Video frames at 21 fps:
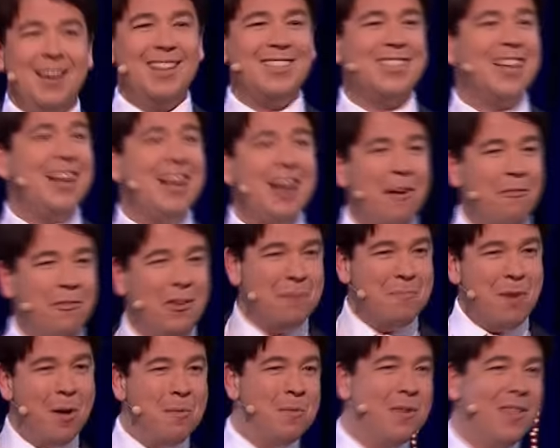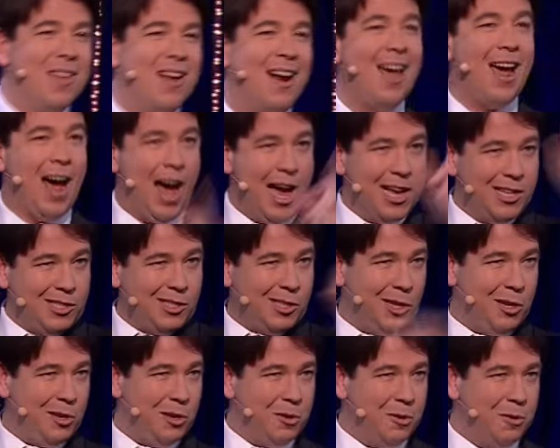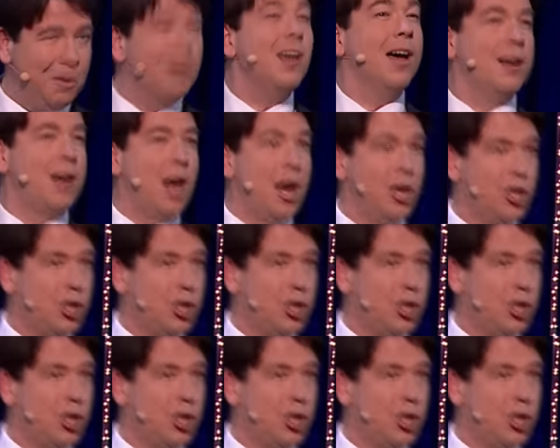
And it's a lovely moment. They're like, I see you, and I